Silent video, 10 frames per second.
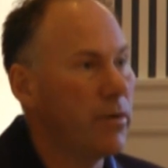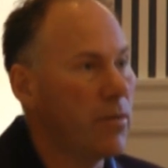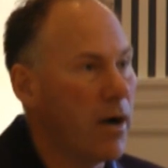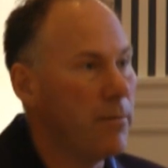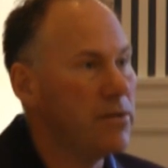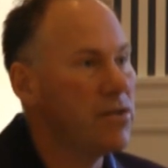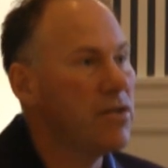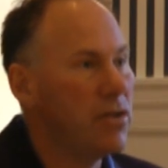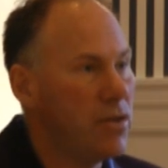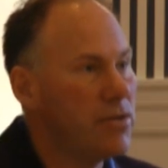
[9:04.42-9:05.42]
requirements
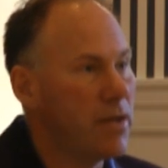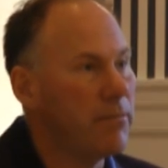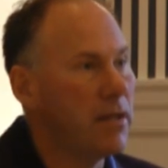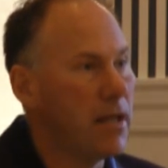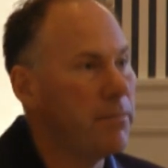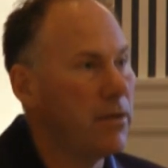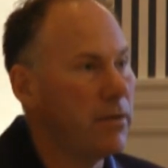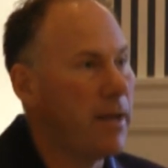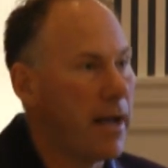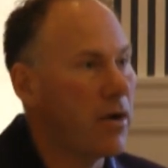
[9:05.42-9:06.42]
to do something like build
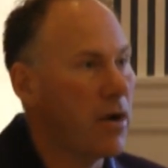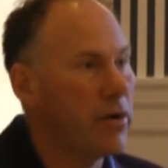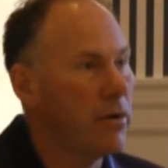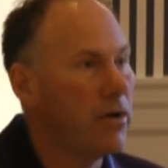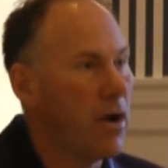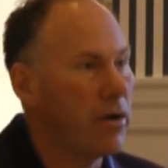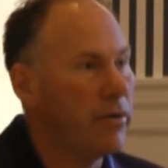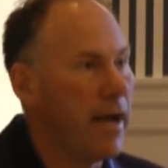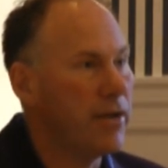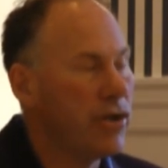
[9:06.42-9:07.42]
a backyard
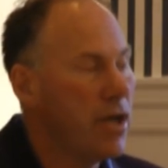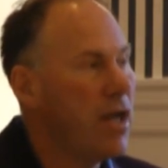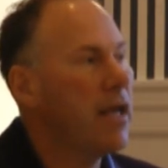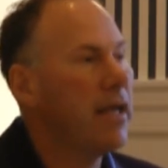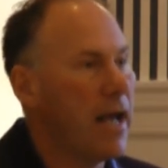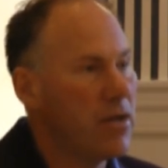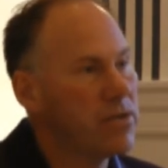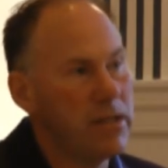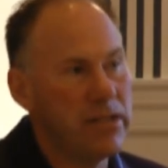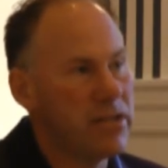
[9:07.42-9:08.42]
garage.
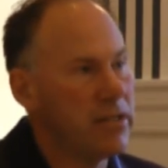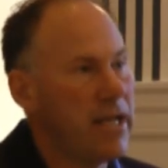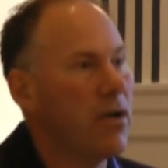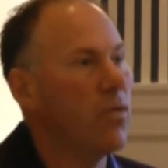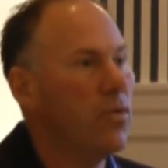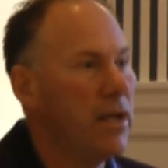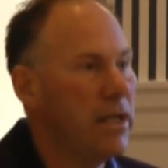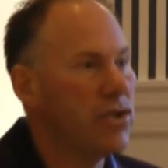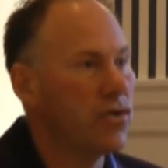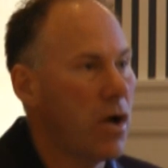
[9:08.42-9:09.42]
Council needs to take a
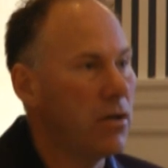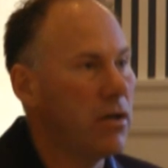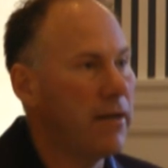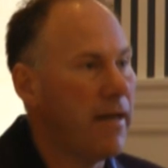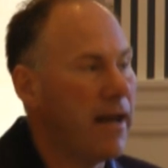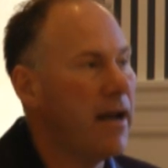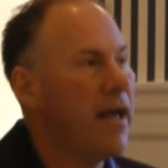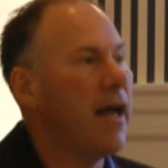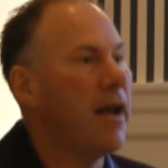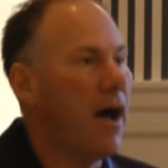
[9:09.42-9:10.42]
really strong look at that
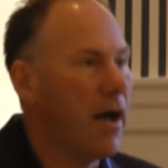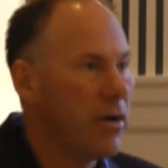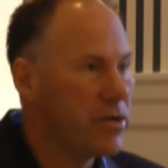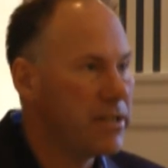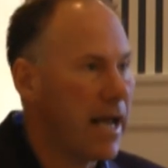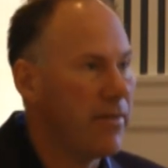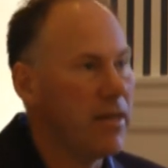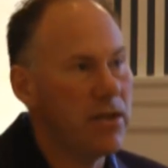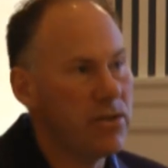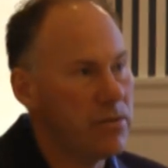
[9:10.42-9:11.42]
and understand
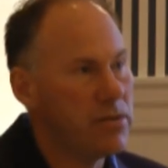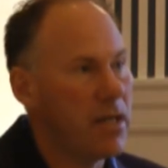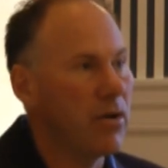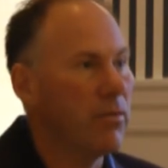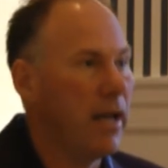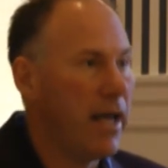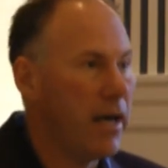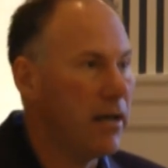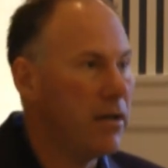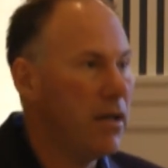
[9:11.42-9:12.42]
the issues that are
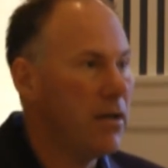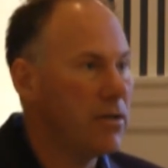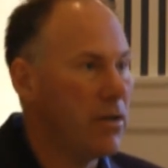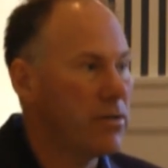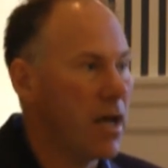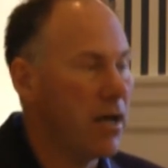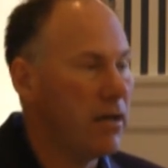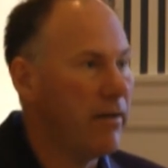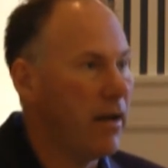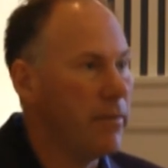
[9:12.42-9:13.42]
related to those kind of
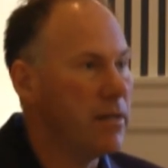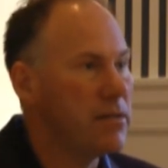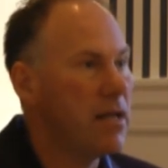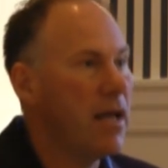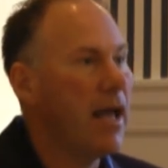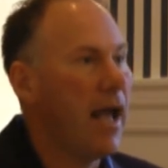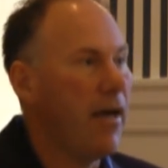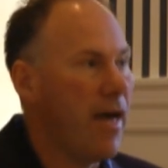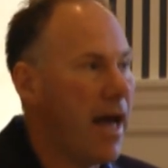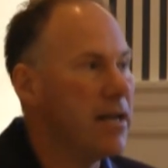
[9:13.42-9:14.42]
developments,
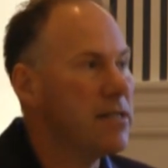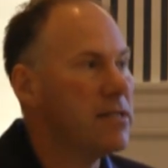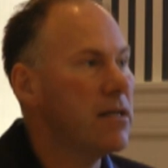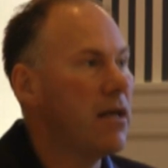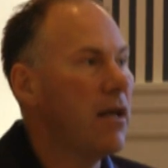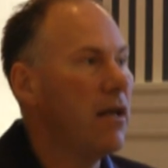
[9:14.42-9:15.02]
and that is